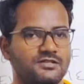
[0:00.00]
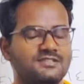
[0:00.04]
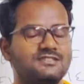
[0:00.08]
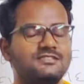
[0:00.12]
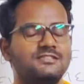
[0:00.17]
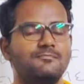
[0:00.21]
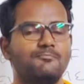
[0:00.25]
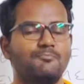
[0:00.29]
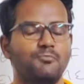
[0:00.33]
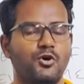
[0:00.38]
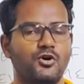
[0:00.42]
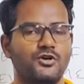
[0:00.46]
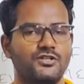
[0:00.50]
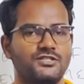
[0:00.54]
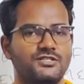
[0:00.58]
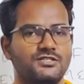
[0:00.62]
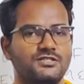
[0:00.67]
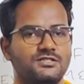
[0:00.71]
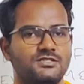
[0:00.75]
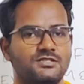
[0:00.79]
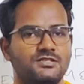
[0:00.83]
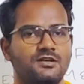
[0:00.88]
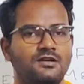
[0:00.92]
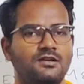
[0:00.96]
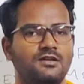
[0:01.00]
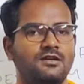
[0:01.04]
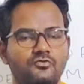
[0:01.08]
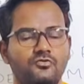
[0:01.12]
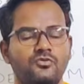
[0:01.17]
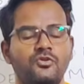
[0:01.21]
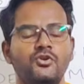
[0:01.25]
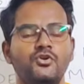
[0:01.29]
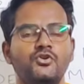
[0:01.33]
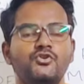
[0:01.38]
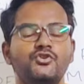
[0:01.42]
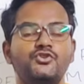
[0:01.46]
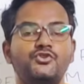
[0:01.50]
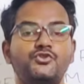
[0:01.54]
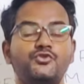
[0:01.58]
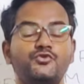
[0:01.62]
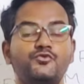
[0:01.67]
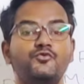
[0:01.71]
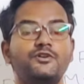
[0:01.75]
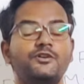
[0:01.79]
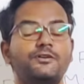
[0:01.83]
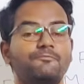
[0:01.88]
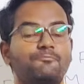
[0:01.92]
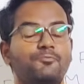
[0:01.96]
It's important. Now,
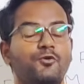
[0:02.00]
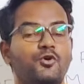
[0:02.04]
two